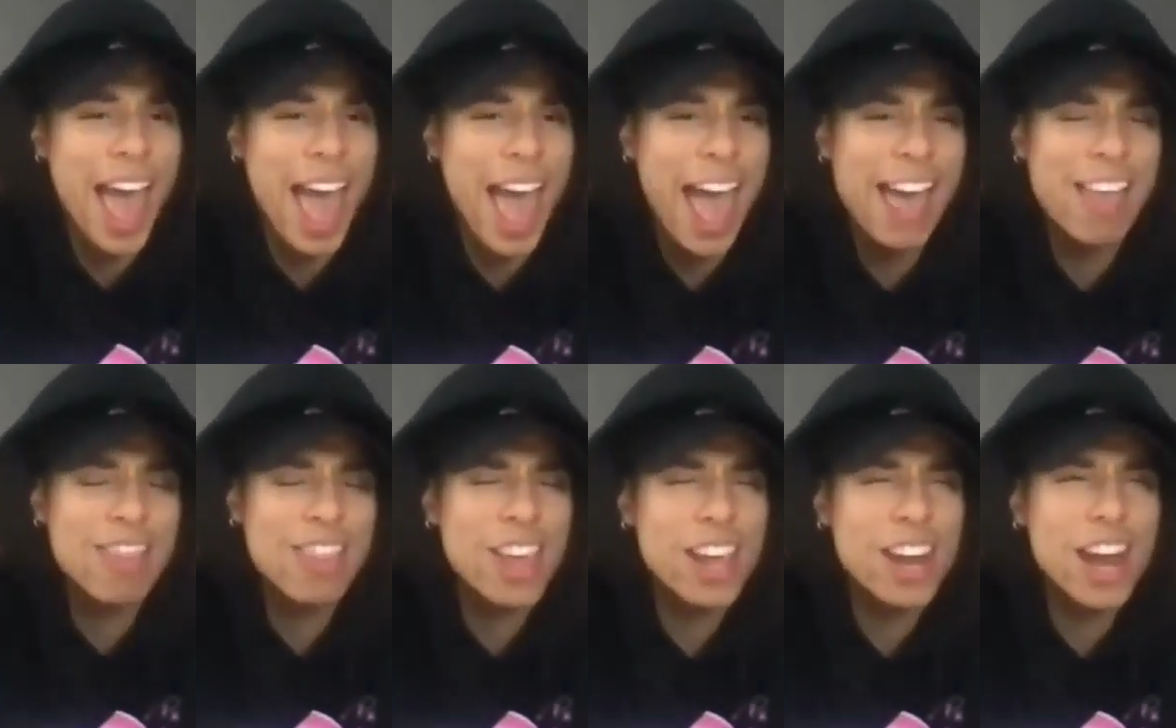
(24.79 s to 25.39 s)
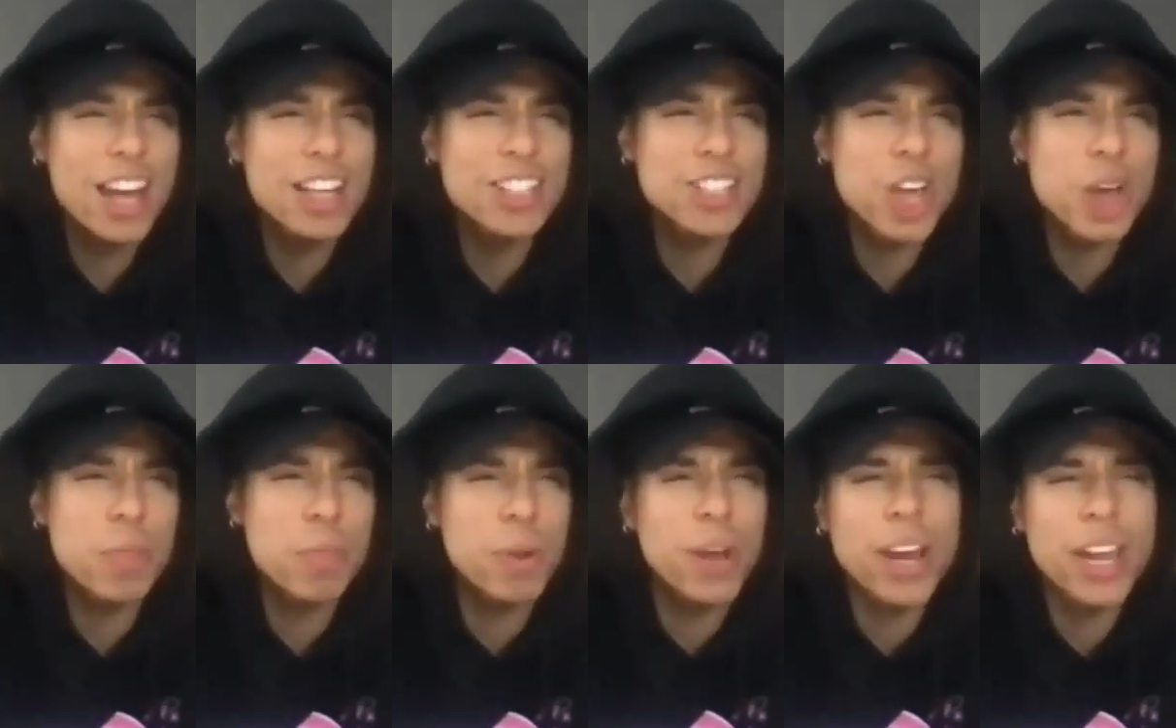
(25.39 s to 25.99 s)
And then I saw
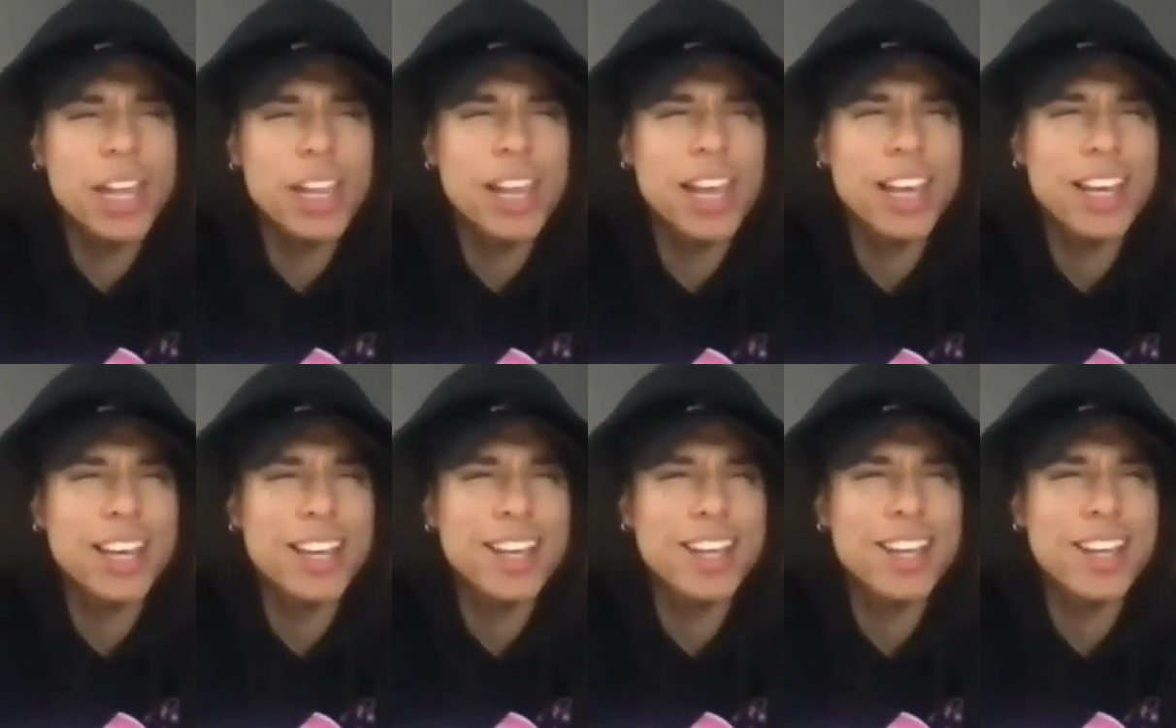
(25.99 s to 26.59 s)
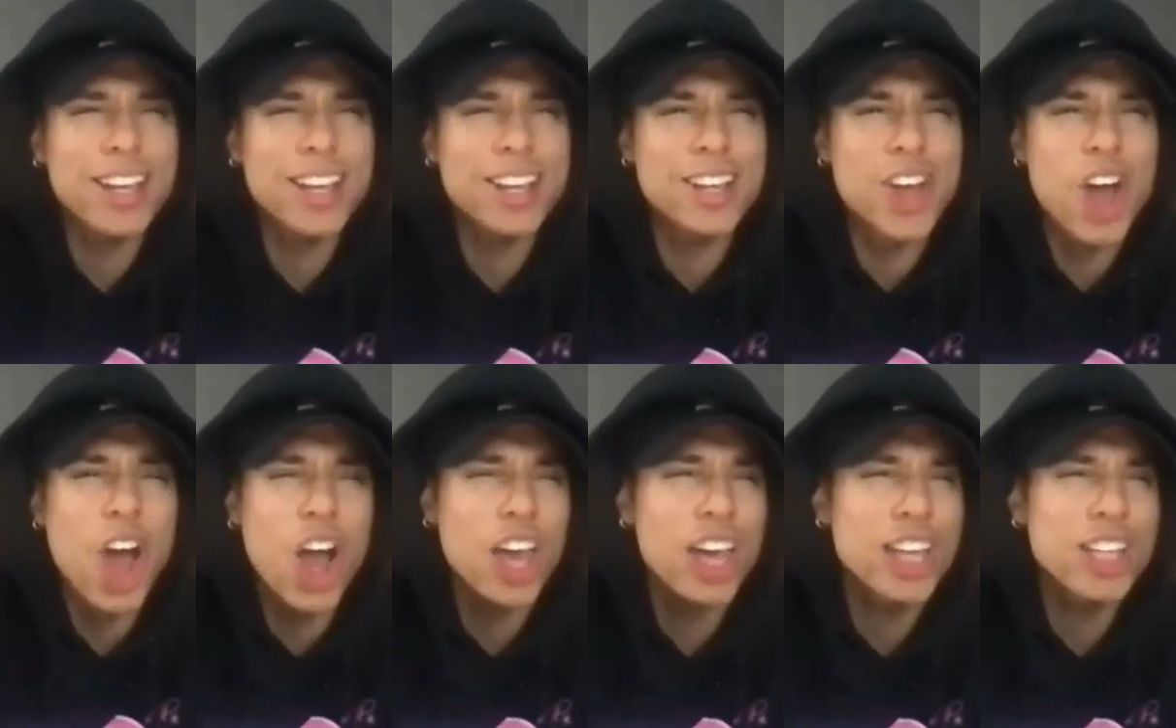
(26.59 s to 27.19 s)
Brady like
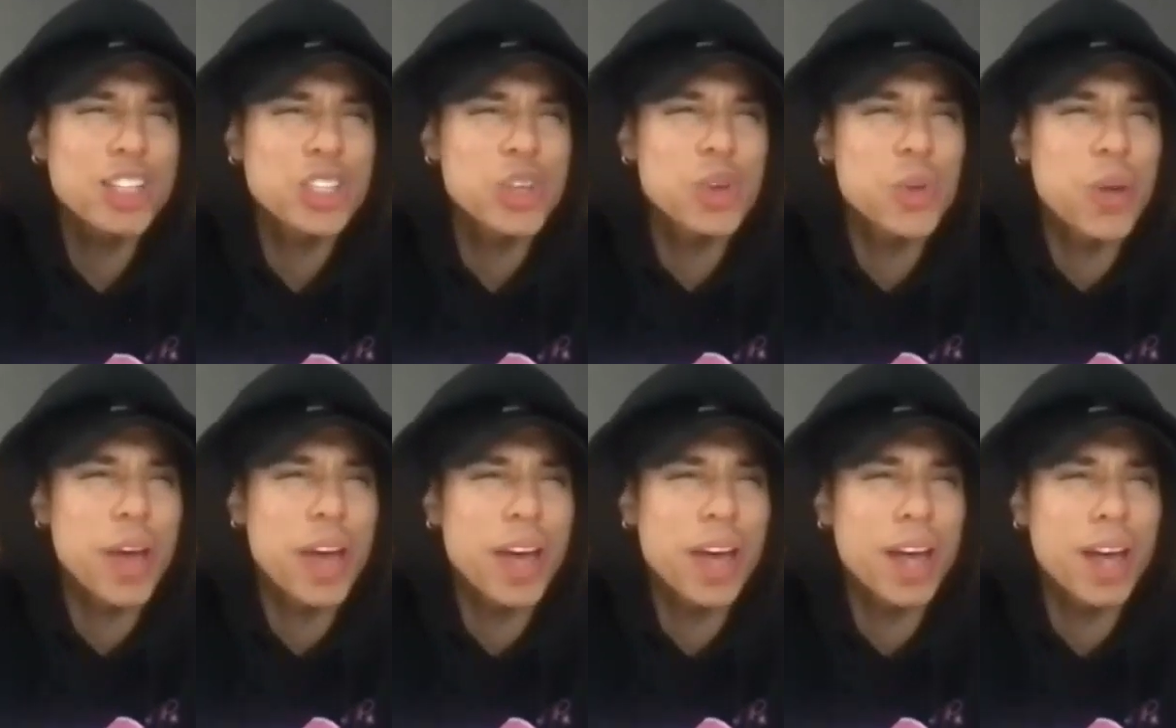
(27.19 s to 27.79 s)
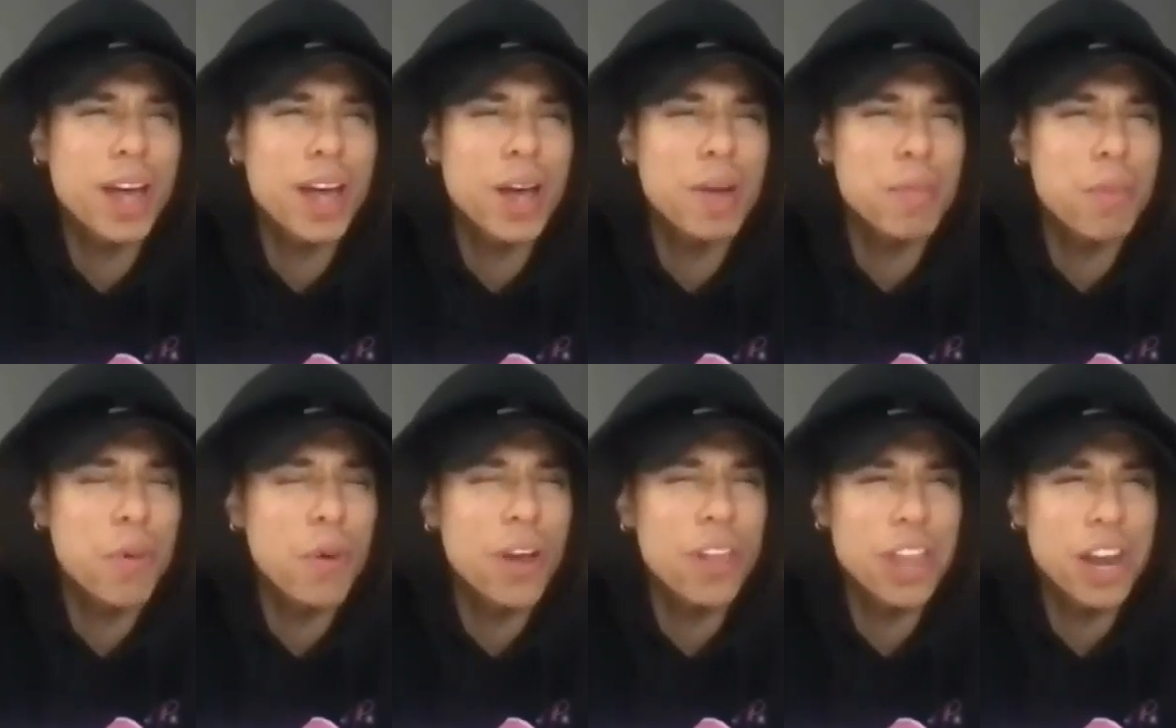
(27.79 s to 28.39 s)
talking to a
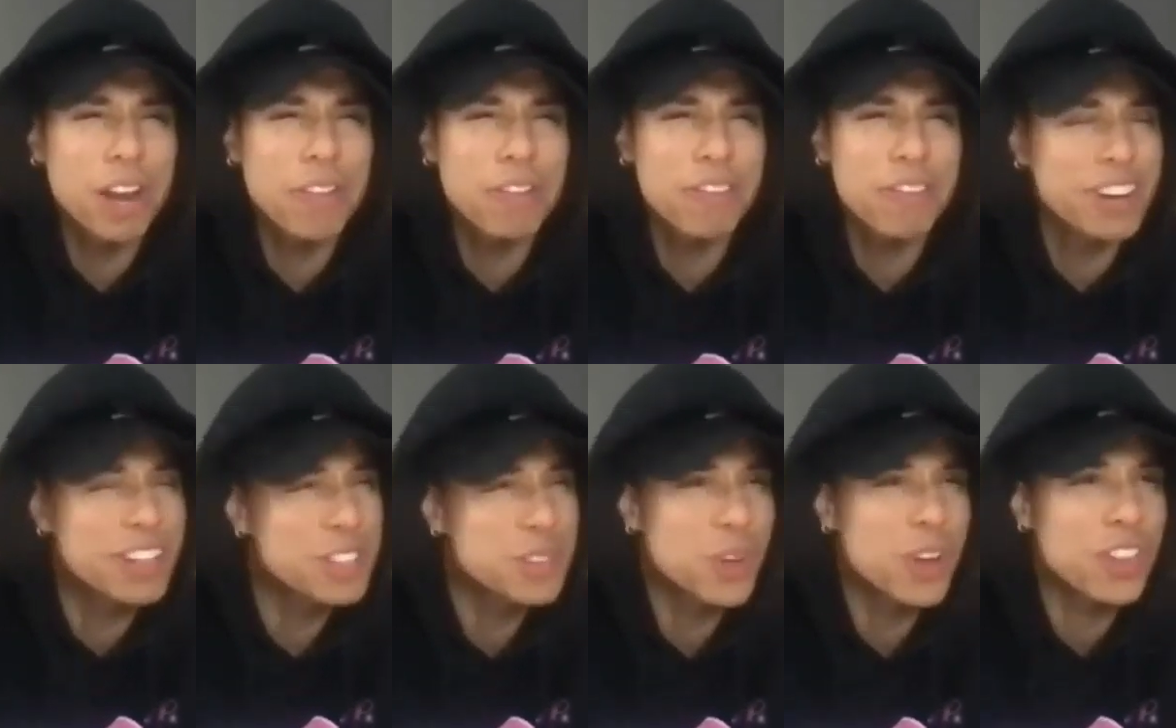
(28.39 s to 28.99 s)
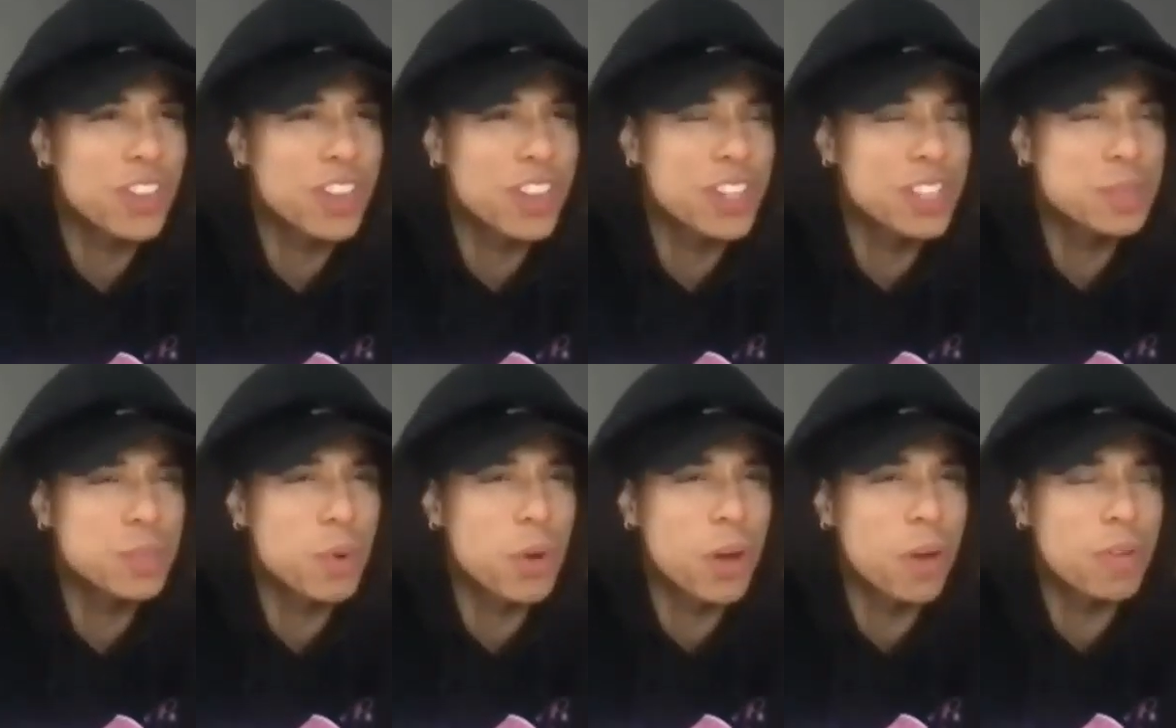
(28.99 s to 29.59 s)
boy that I'm friends with, and this
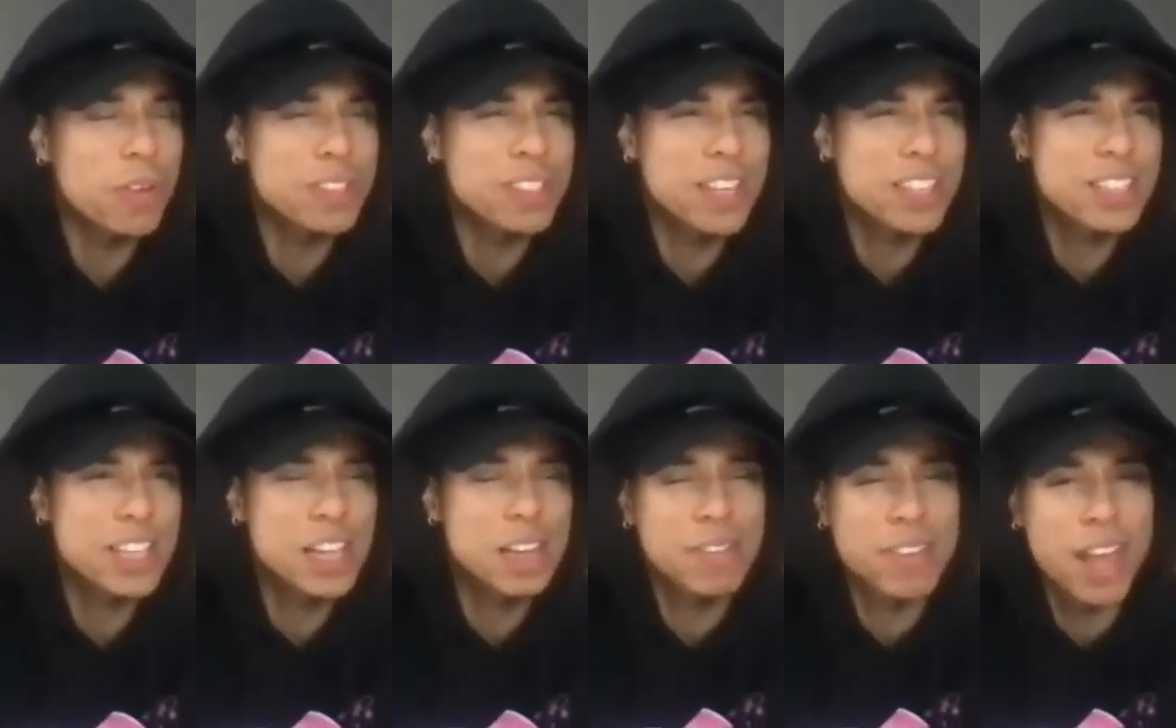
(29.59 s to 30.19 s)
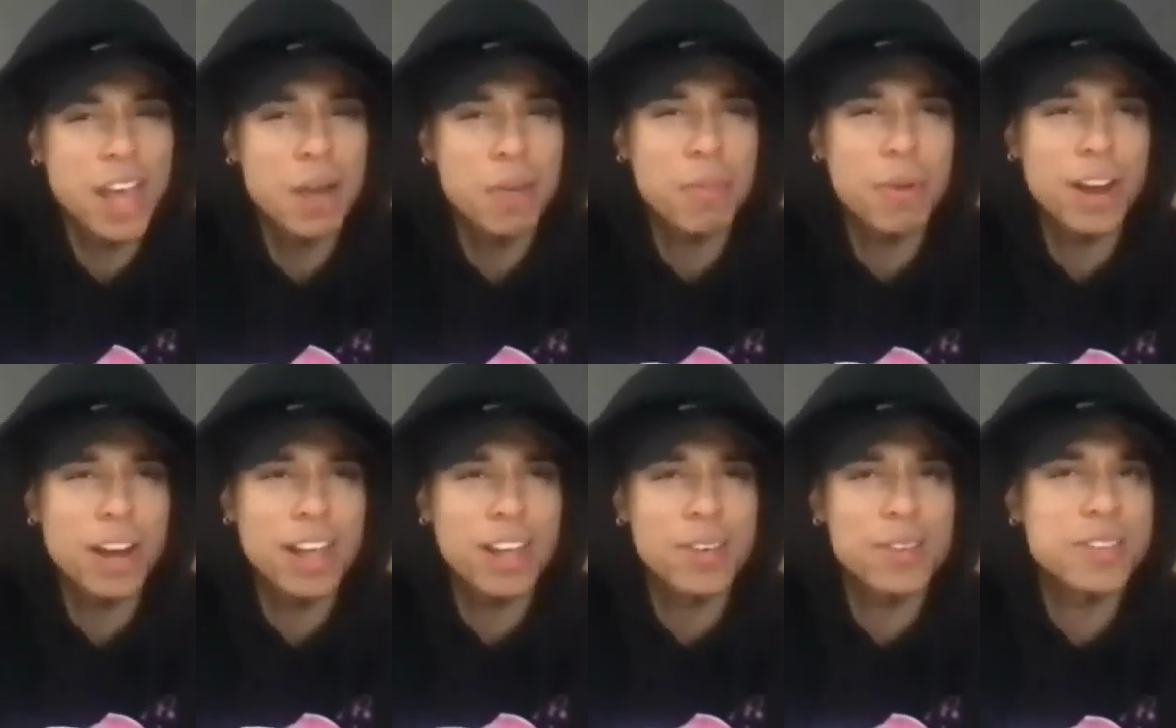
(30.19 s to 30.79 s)
boy was like telling me how
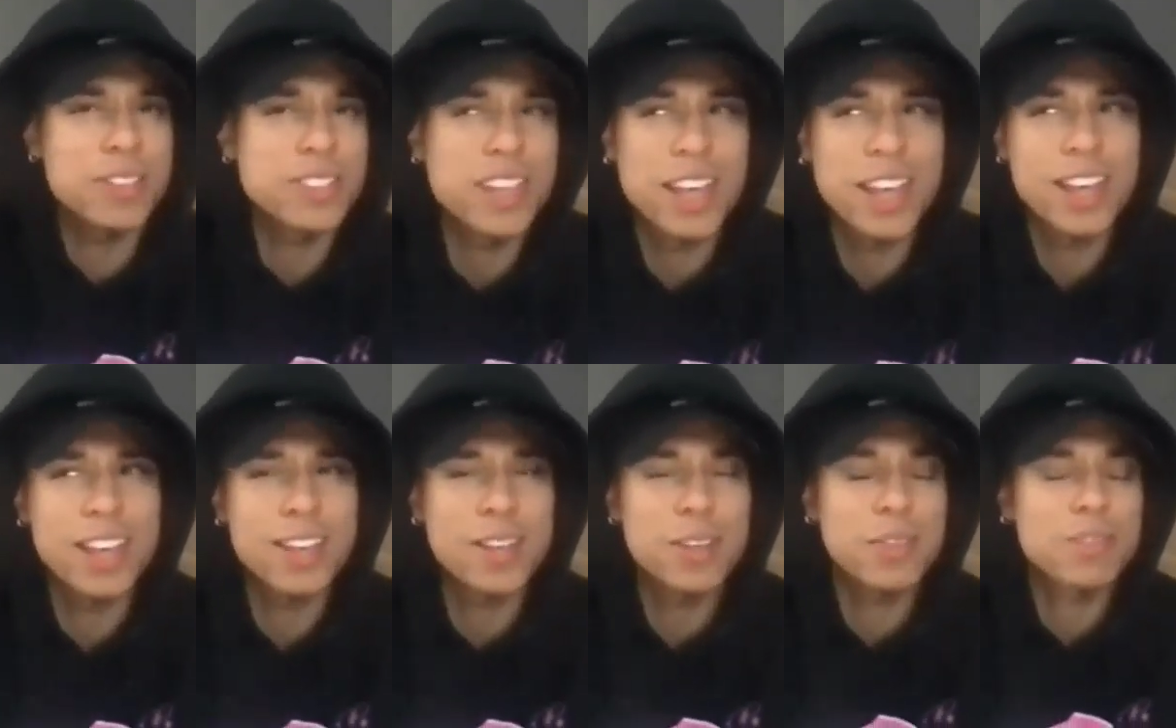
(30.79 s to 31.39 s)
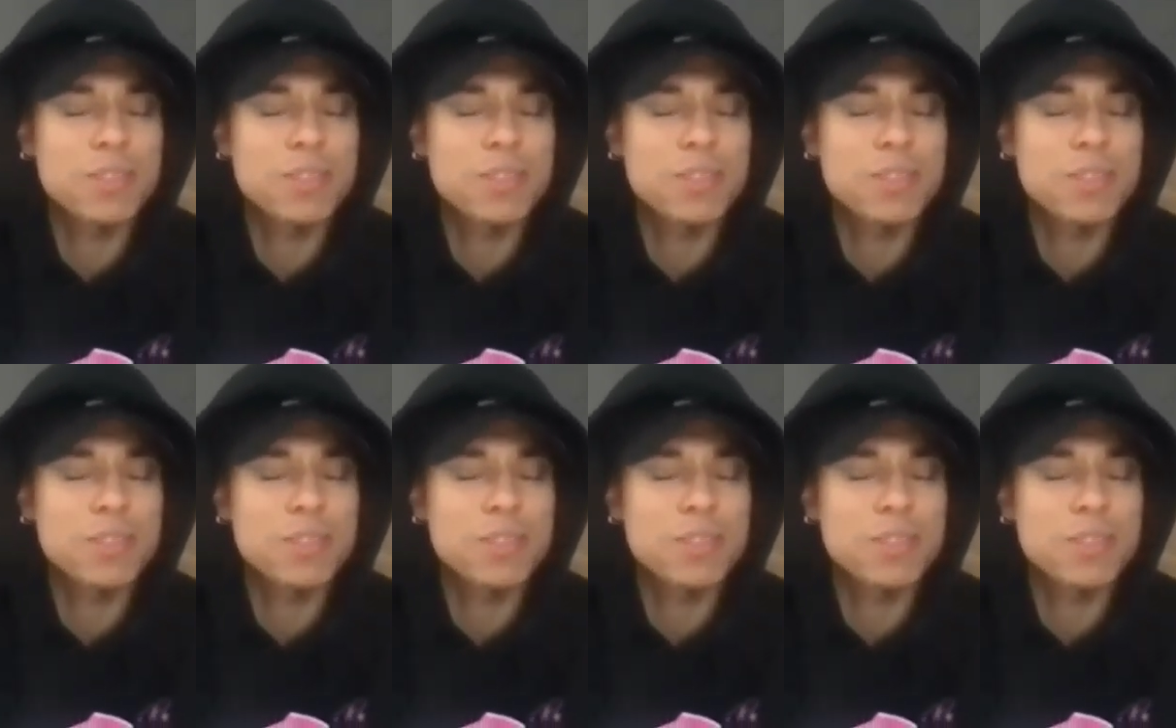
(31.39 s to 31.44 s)
Brady was like